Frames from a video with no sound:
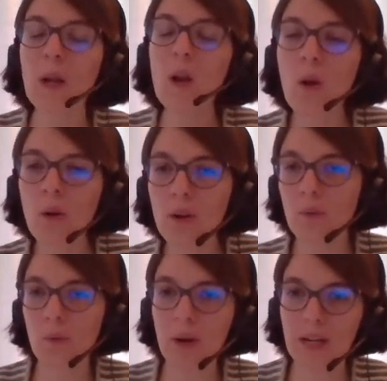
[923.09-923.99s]
long,
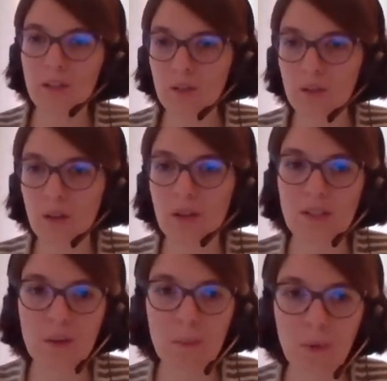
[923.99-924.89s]
wider
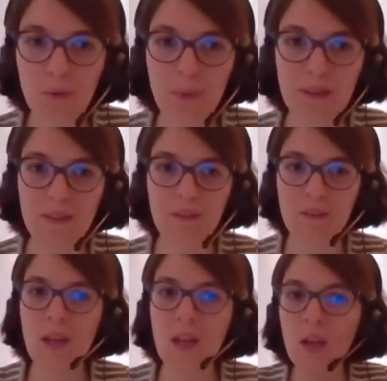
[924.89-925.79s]
term perspective.